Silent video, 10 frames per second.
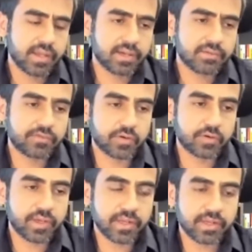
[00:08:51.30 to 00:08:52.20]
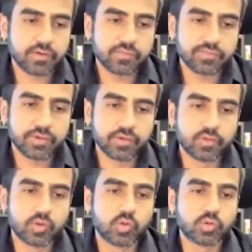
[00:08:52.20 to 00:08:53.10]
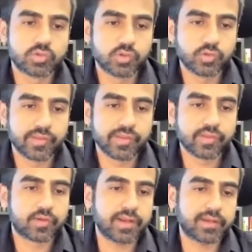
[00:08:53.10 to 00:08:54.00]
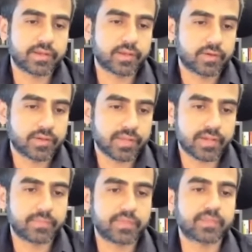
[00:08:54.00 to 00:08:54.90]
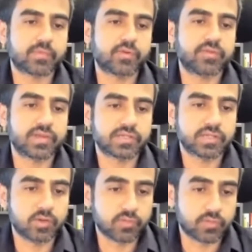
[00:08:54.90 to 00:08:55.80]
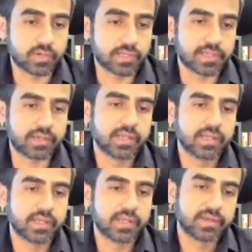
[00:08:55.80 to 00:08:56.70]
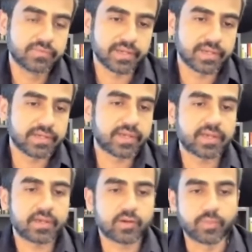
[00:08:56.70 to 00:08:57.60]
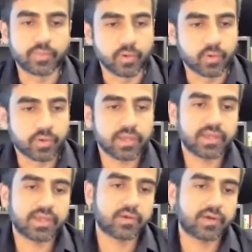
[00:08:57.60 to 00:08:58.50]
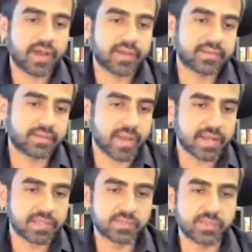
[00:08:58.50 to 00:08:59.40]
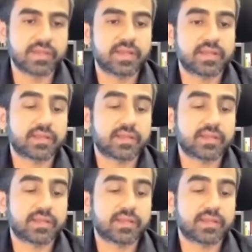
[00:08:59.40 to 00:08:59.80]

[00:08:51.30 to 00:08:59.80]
And for any of you who choose to kind of take up this profession or work in fintech or broking or asset management, I